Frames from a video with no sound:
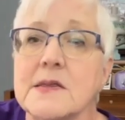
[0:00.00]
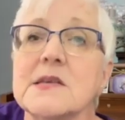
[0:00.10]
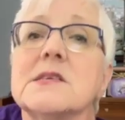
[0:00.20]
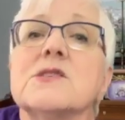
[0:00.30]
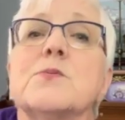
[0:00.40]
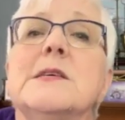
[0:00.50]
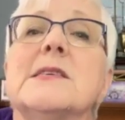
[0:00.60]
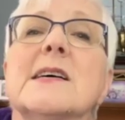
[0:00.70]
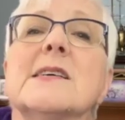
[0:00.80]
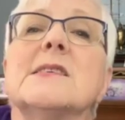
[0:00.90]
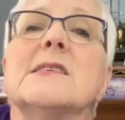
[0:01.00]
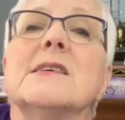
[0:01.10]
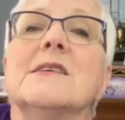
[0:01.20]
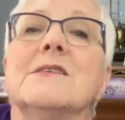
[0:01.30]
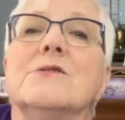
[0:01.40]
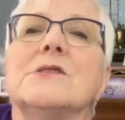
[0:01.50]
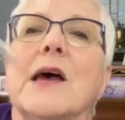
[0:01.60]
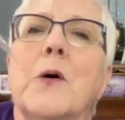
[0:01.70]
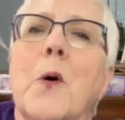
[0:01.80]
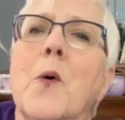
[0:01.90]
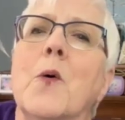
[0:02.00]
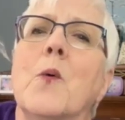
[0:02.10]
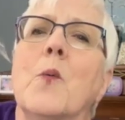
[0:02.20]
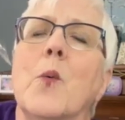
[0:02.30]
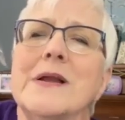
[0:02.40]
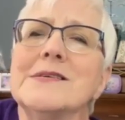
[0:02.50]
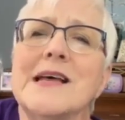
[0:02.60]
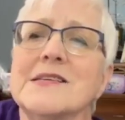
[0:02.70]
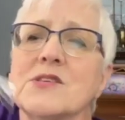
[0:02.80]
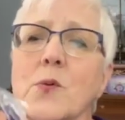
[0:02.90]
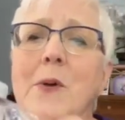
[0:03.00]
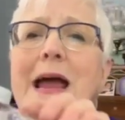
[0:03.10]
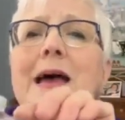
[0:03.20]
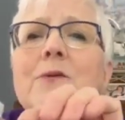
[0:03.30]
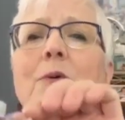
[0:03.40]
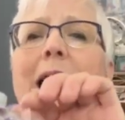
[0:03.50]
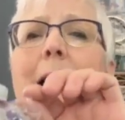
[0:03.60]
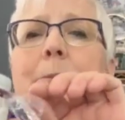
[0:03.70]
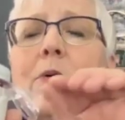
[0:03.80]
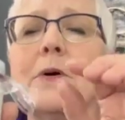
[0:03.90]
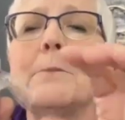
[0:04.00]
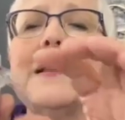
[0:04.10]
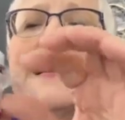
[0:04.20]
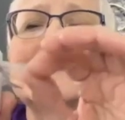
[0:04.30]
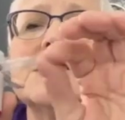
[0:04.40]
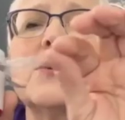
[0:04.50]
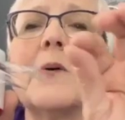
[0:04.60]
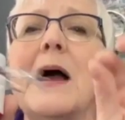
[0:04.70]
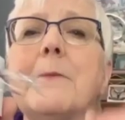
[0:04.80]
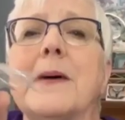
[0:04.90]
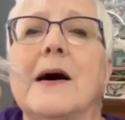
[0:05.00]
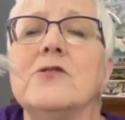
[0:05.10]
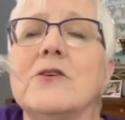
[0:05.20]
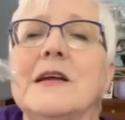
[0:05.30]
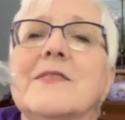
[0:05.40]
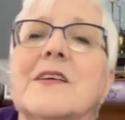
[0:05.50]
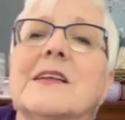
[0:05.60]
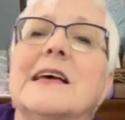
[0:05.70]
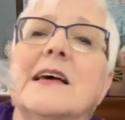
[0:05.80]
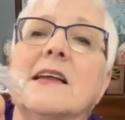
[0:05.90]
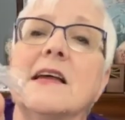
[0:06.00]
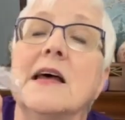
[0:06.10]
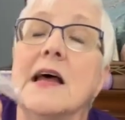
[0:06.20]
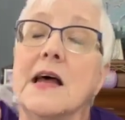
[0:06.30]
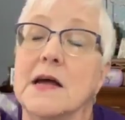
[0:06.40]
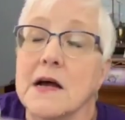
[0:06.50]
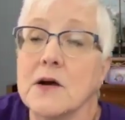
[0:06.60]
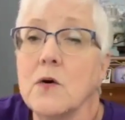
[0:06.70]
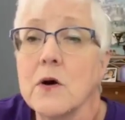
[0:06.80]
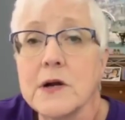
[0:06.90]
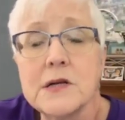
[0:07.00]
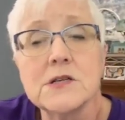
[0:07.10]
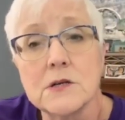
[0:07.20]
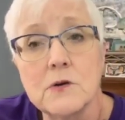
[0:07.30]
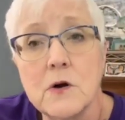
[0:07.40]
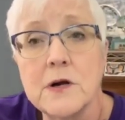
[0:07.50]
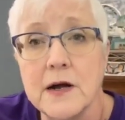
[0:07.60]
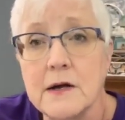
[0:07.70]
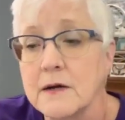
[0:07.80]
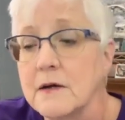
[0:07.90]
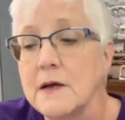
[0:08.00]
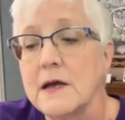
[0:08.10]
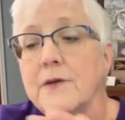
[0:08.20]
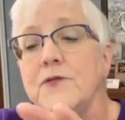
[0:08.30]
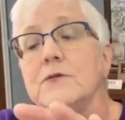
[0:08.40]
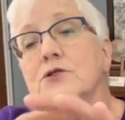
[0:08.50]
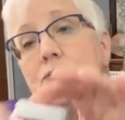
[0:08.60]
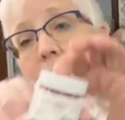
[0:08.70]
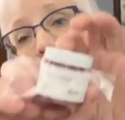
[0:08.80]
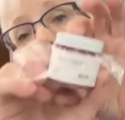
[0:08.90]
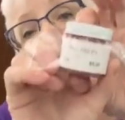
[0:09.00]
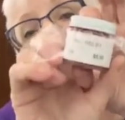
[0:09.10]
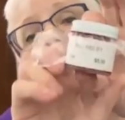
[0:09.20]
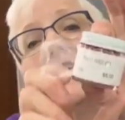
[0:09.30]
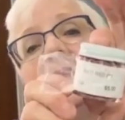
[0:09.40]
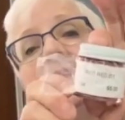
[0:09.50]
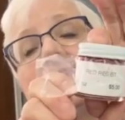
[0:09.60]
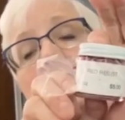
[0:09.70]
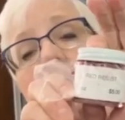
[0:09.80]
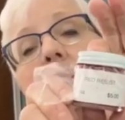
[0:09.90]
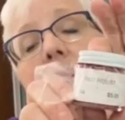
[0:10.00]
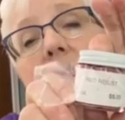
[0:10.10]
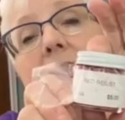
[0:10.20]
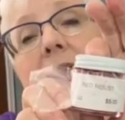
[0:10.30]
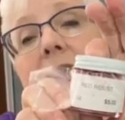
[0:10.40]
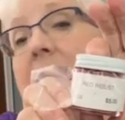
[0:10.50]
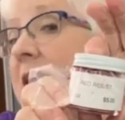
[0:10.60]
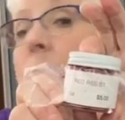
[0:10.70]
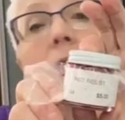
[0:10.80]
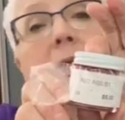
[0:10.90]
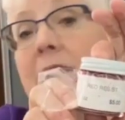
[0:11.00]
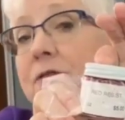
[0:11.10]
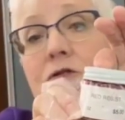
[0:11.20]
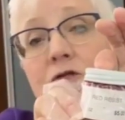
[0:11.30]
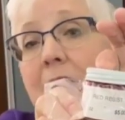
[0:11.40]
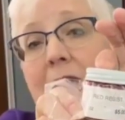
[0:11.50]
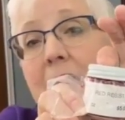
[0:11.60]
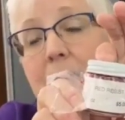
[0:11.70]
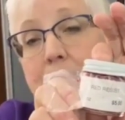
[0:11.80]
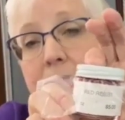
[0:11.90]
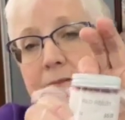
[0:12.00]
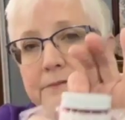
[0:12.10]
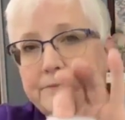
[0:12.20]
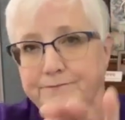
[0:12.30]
This is Resist. You say, oh, what is that saran wrap or plastic wrap underneath the lid? According to Lorna, if you do this and then screw the lid on, it will never dry up.